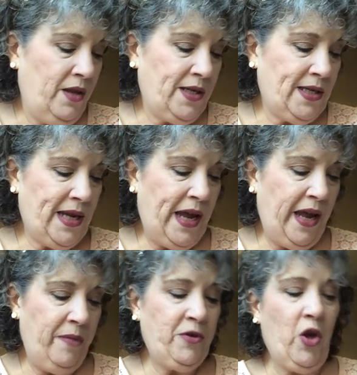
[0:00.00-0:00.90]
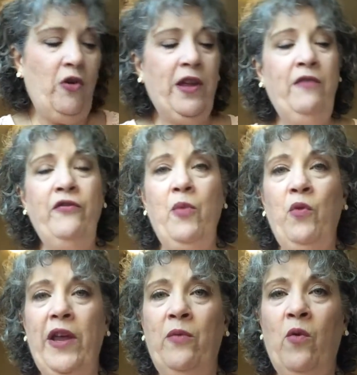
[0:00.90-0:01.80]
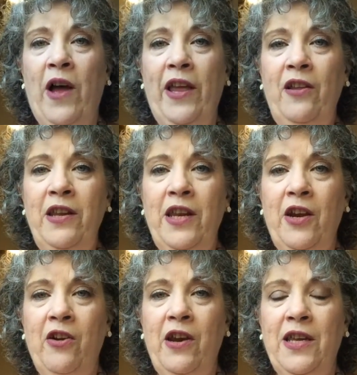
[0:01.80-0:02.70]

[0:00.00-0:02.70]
The same token from Wet n Wild, here